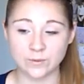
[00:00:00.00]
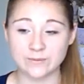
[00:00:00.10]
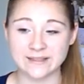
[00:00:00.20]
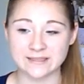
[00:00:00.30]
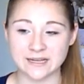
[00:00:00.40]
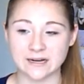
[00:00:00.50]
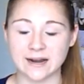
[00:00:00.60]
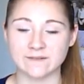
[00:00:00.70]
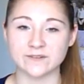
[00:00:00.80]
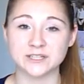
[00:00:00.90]
we went there
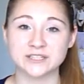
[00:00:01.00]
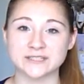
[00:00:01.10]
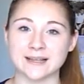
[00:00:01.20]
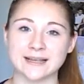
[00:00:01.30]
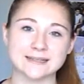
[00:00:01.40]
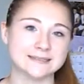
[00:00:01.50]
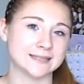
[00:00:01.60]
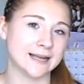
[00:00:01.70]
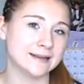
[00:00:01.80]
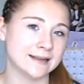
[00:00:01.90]
and first you just
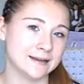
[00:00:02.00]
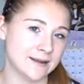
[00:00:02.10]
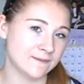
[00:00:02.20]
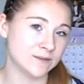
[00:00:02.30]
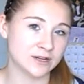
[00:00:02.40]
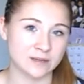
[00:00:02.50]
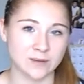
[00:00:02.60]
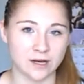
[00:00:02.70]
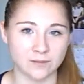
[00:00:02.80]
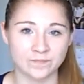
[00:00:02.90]
signed in, gave me your
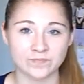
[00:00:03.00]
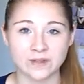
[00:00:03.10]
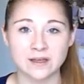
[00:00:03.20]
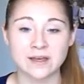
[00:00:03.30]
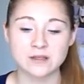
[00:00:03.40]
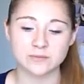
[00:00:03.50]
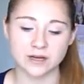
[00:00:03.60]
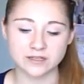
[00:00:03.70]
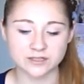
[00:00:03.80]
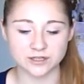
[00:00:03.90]
email. We
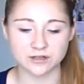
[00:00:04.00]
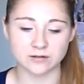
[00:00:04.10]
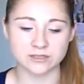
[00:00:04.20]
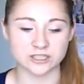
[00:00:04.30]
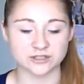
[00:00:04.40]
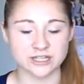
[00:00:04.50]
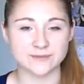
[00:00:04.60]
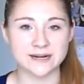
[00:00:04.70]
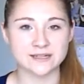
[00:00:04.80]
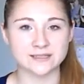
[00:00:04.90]
got in a circle and just stretched
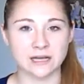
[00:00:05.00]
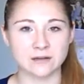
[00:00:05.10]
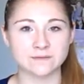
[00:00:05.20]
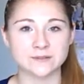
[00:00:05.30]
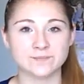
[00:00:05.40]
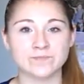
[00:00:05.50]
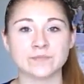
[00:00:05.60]
by ourselves.